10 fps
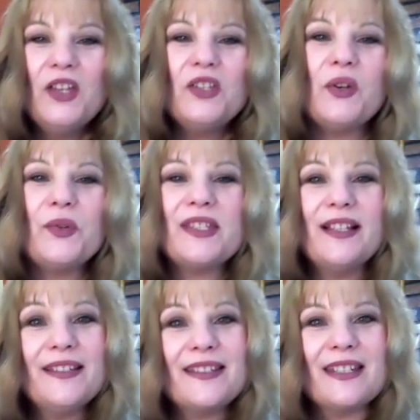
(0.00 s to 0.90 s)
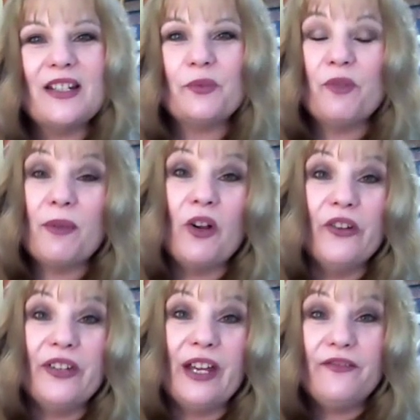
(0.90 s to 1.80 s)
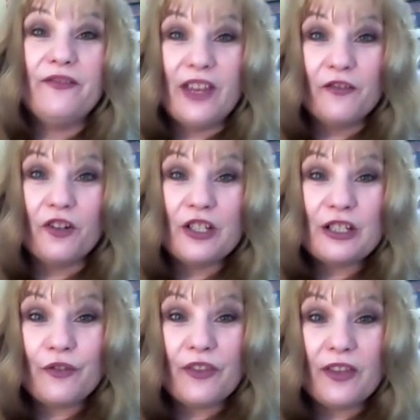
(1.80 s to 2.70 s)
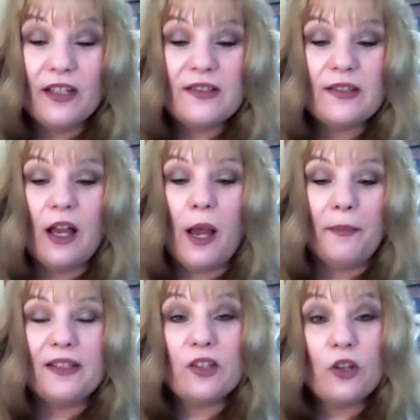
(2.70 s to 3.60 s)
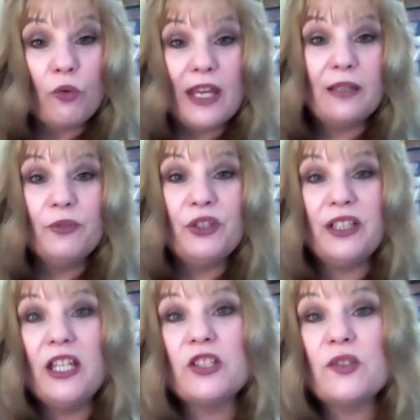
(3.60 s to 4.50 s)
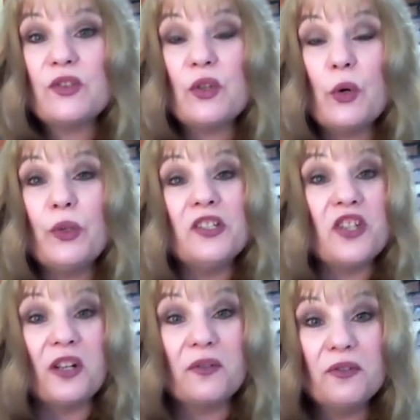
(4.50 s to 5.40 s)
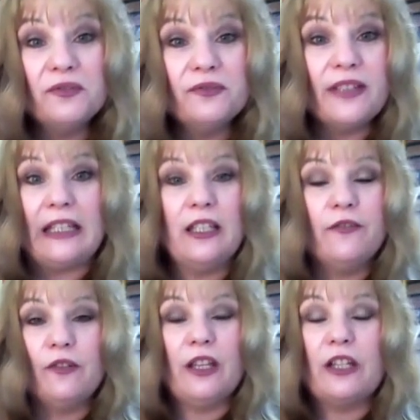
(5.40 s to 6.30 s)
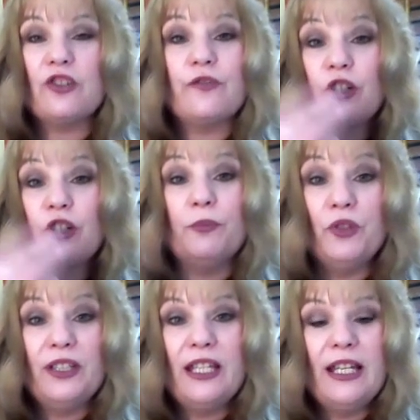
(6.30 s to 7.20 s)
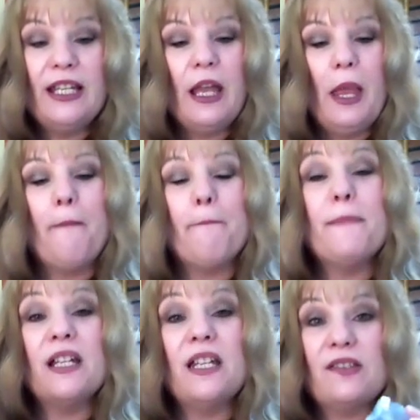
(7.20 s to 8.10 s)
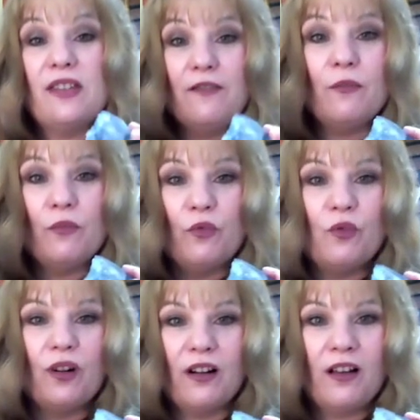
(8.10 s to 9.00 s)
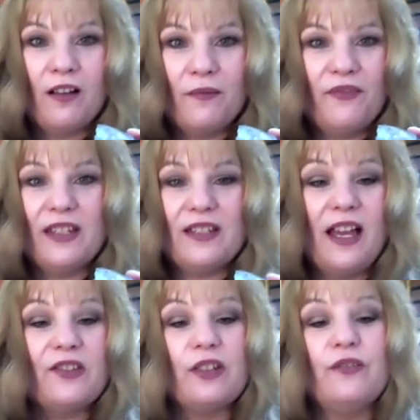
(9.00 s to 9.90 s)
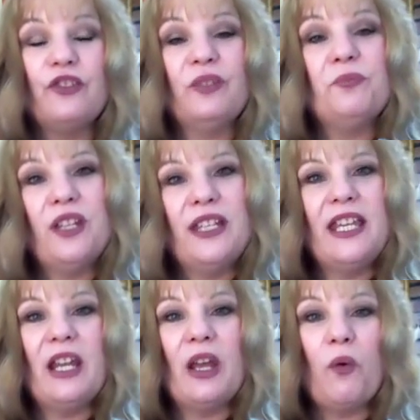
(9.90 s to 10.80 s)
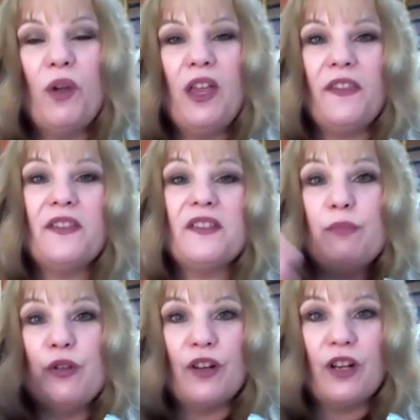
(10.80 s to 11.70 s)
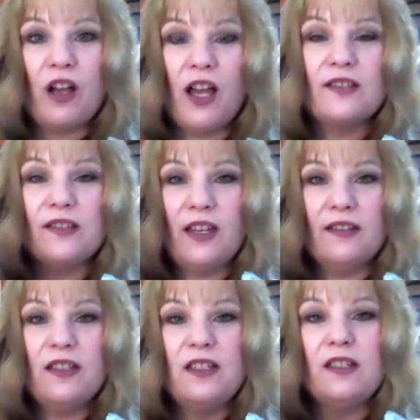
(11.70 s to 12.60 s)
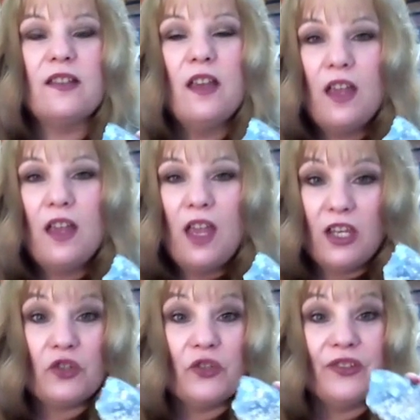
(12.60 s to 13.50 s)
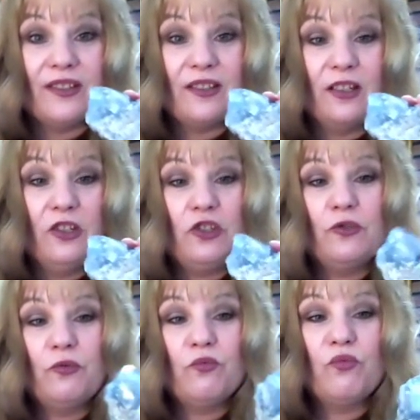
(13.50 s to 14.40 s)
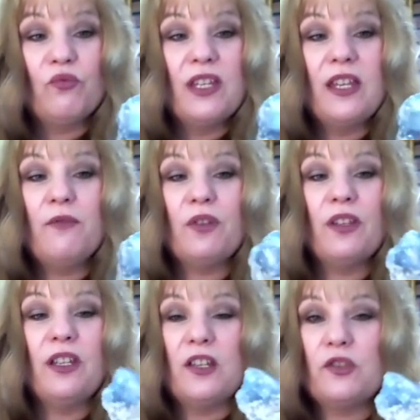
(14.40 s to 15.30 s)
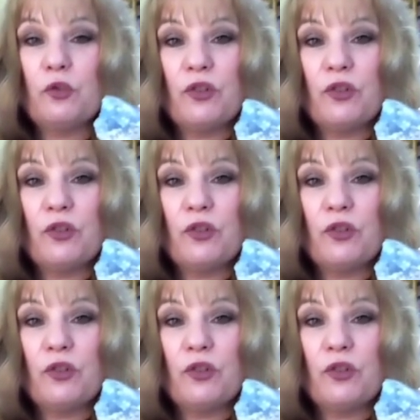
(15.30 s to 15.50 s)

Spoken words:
So Celestite is one of my all-time favorites for this. It's a great communication stone in general, even just for communicating, but it's even more fantastic for communicating with spirit guides, entities, angels, and such. Really, really nice